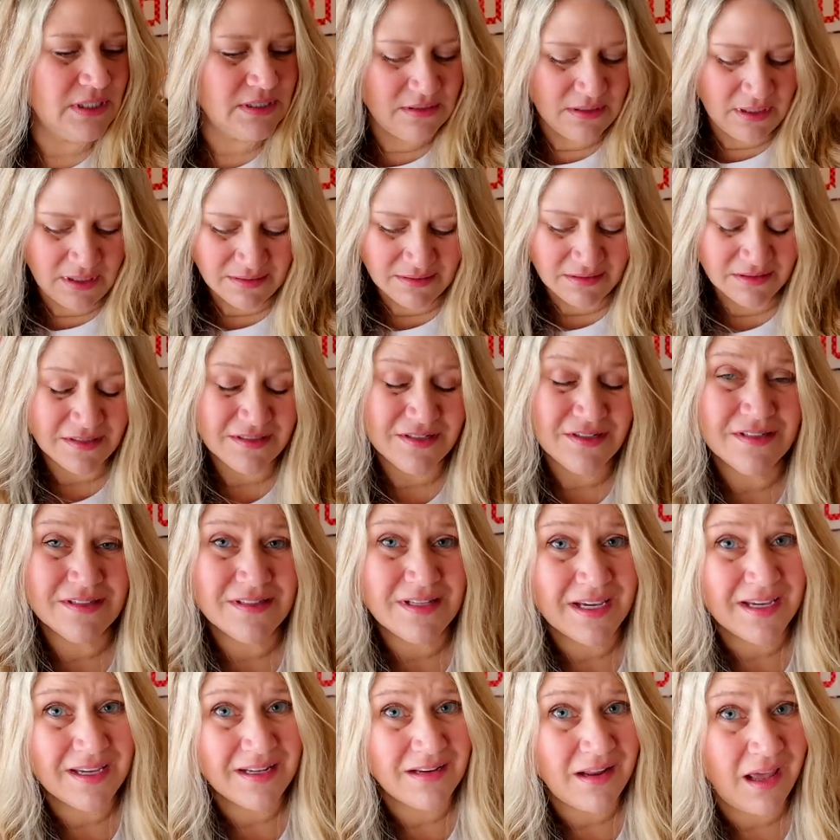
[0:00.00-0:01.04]
it, it looks just
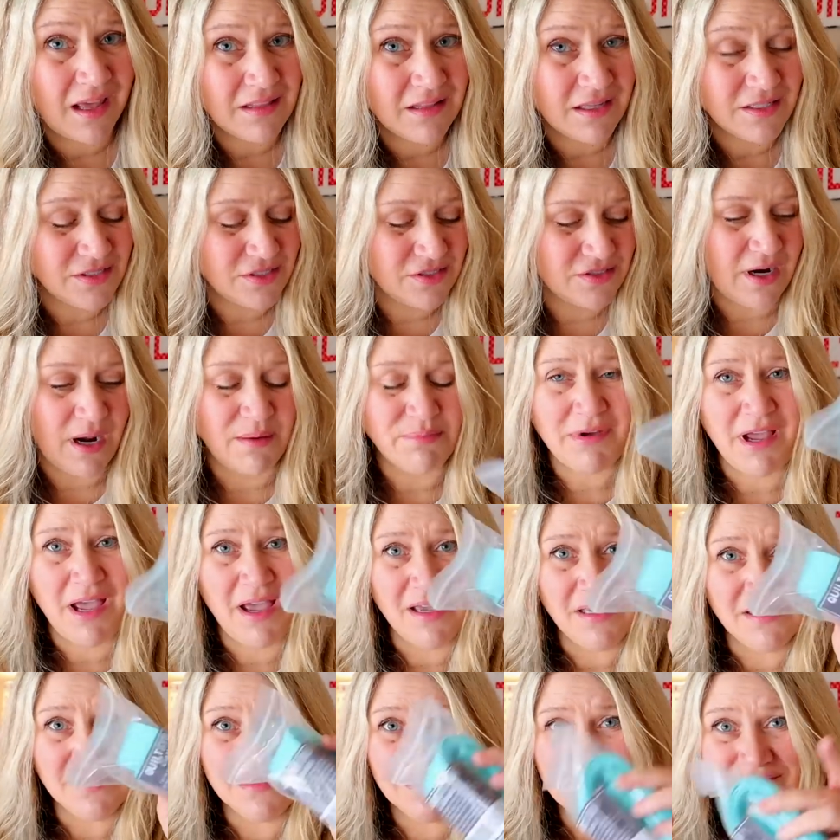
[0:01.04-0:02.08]
like a nylon strap,
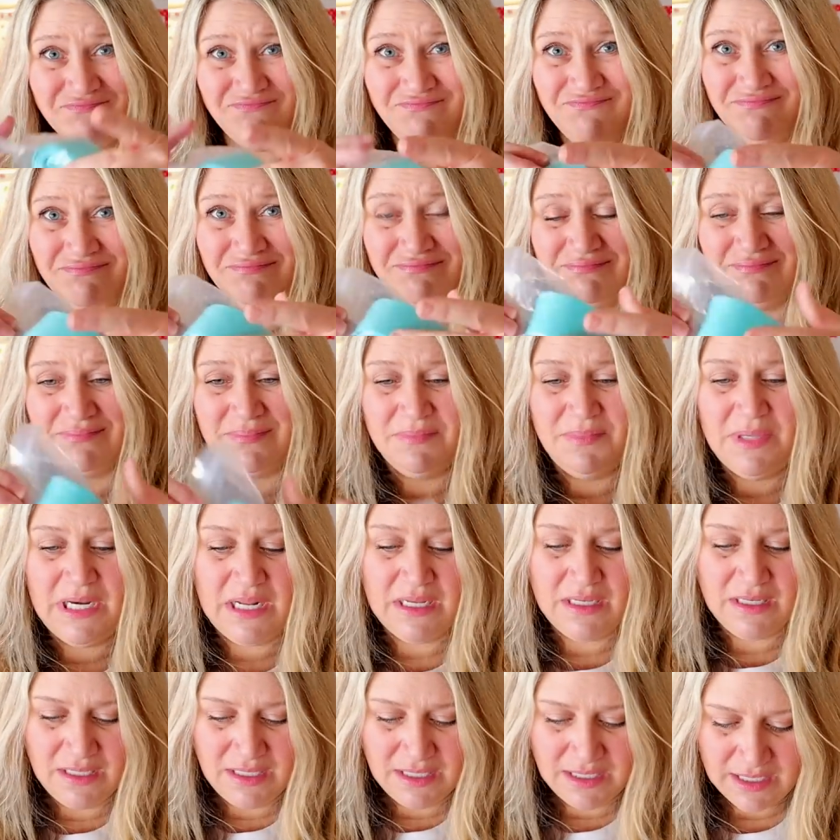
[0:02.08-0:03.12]
guys. I mean,
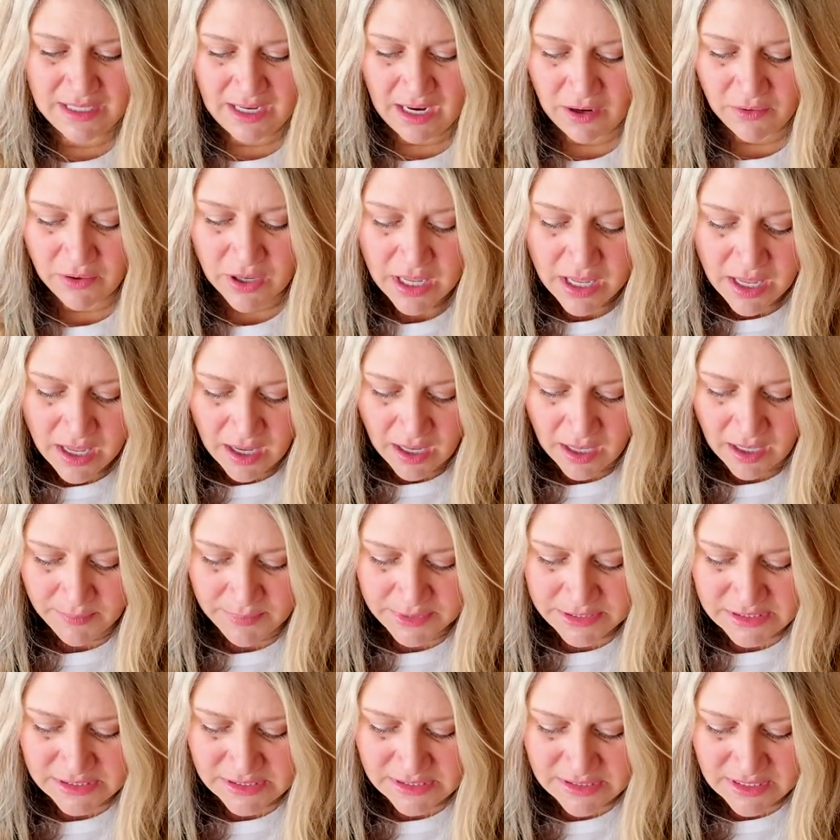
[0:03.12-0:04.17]
I can get it out. Um,
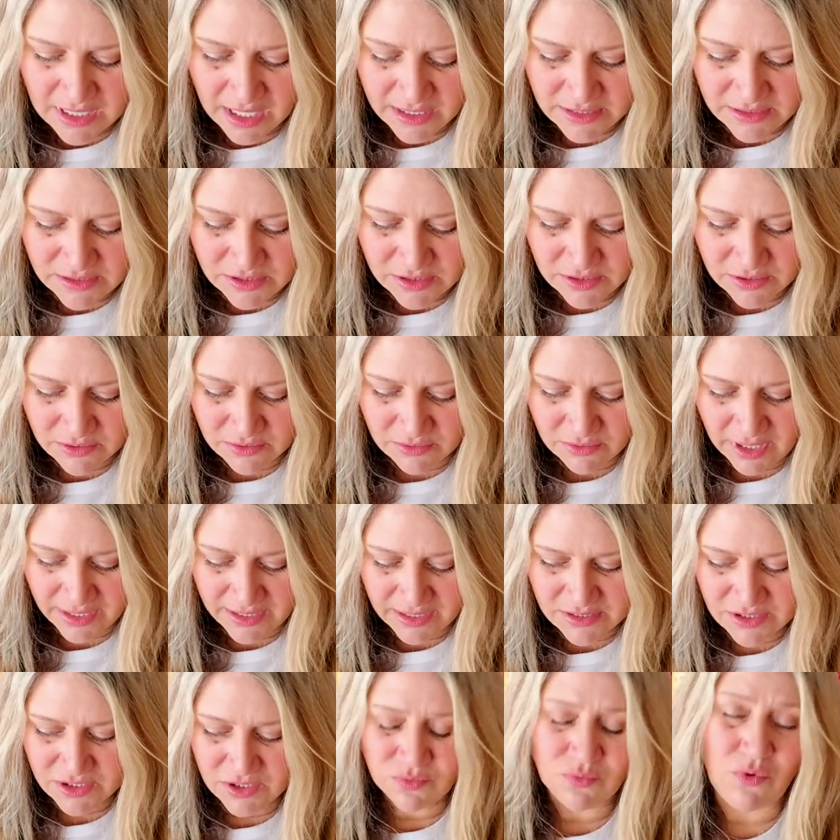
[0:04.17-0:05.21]
it's designed to, I
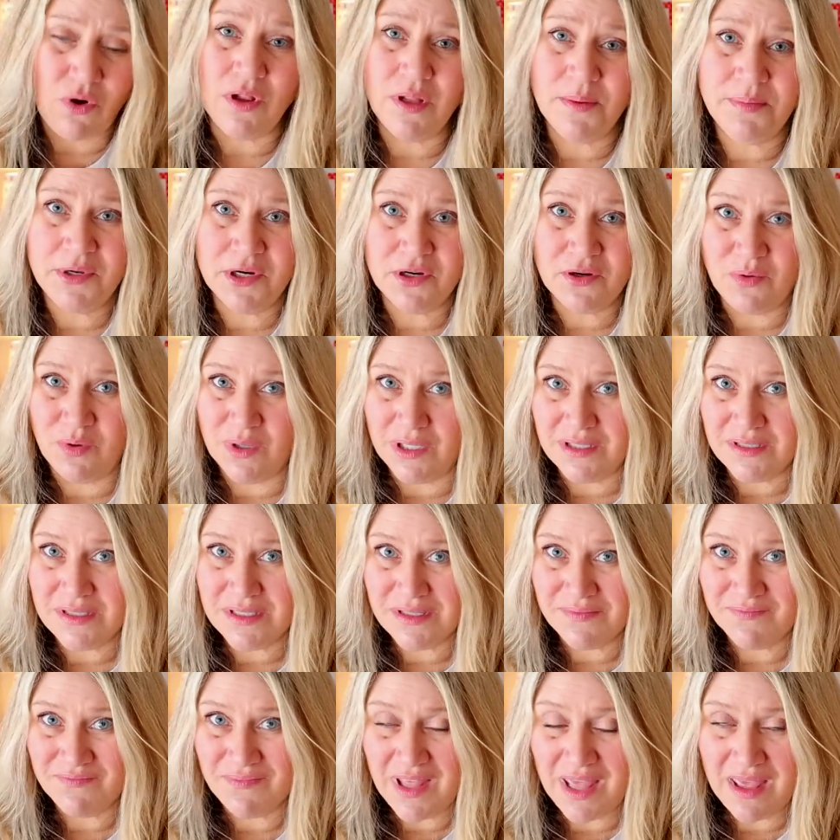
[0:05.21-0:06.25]
guess you roll up your
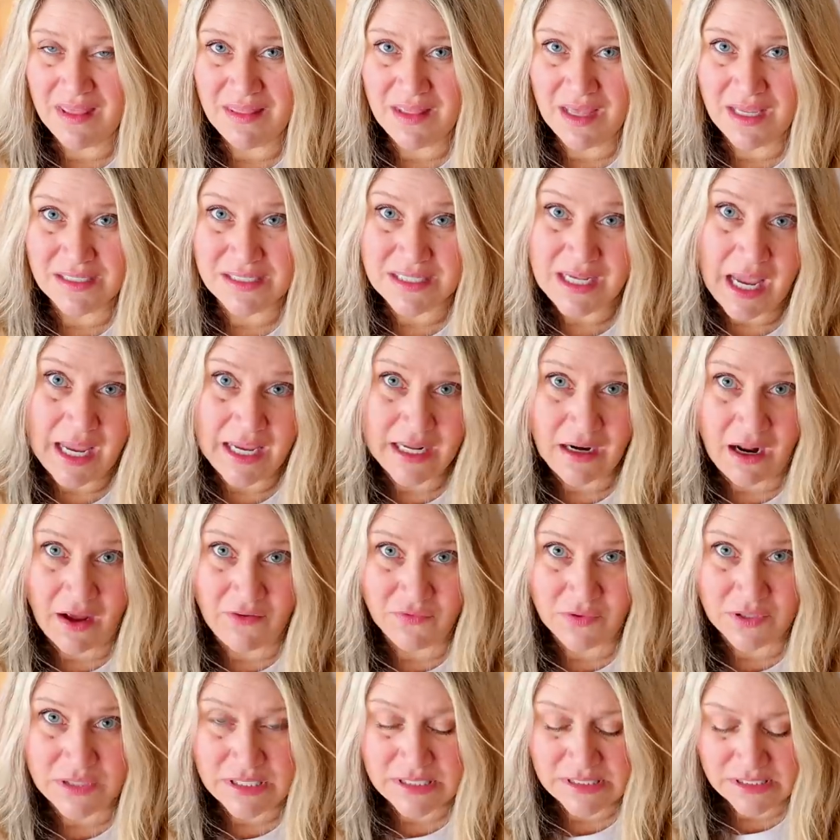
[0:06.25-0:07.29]
quilt and then tie it
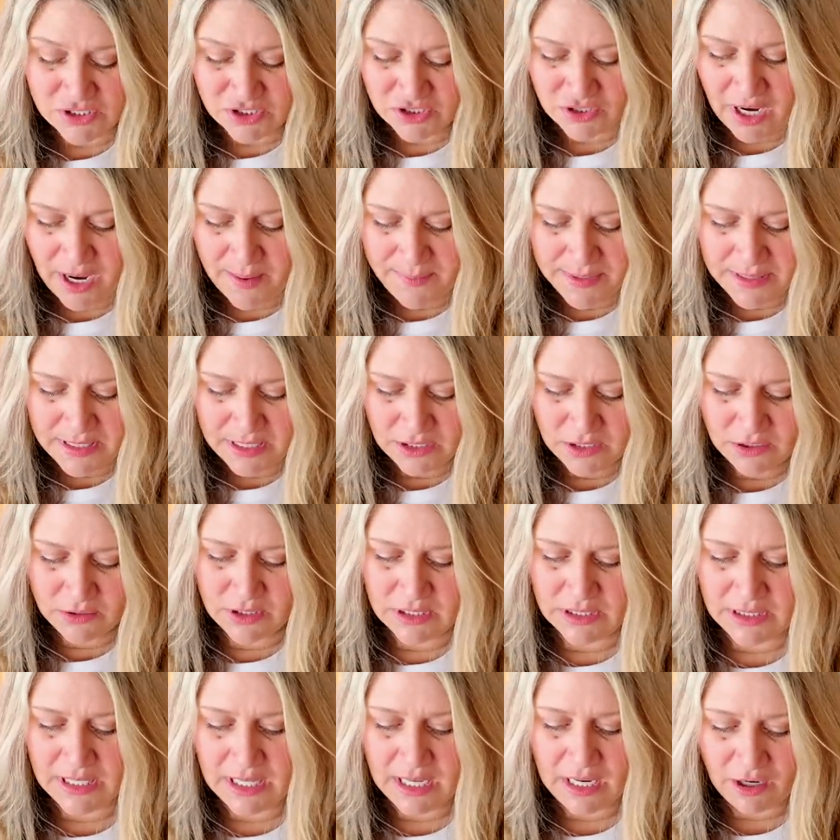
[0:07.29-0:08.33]
off with this strap, and then you
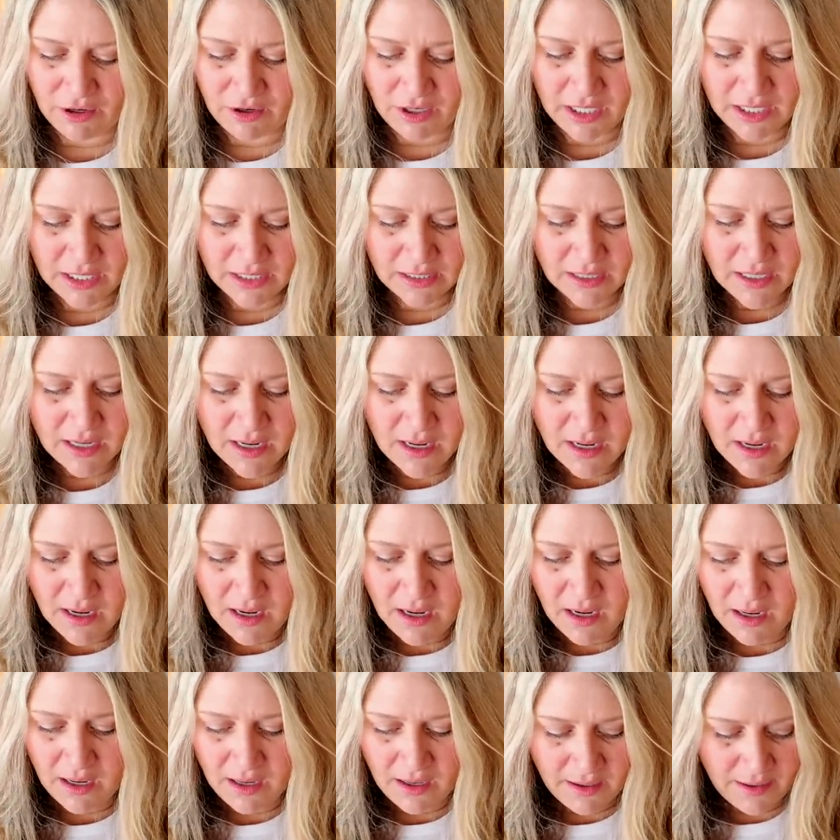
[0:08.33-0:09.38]
can carry it.
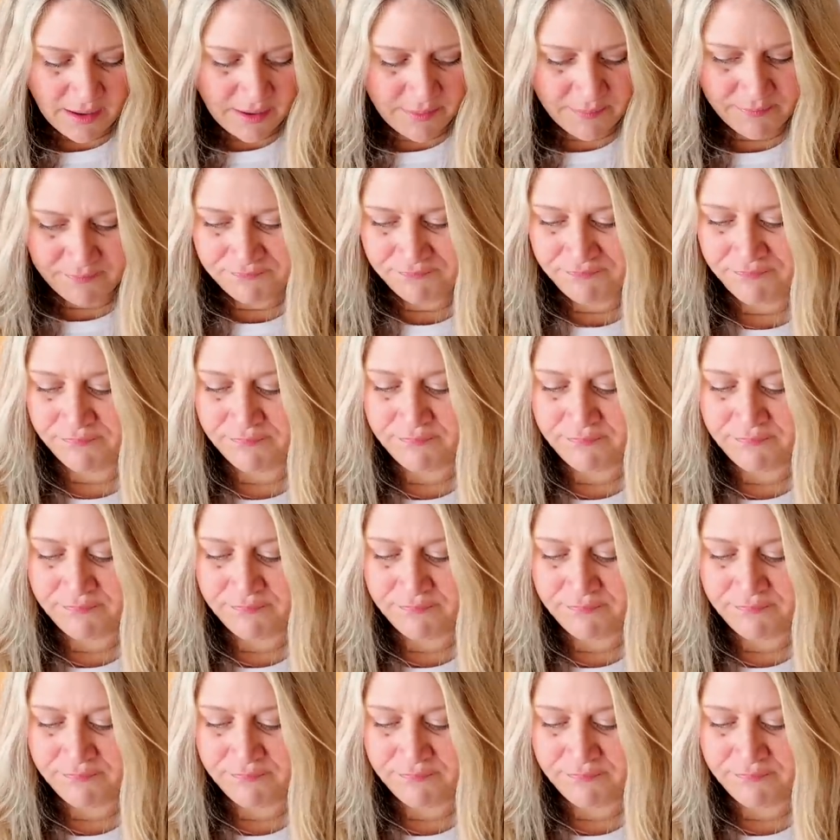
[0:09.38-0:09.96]
Um,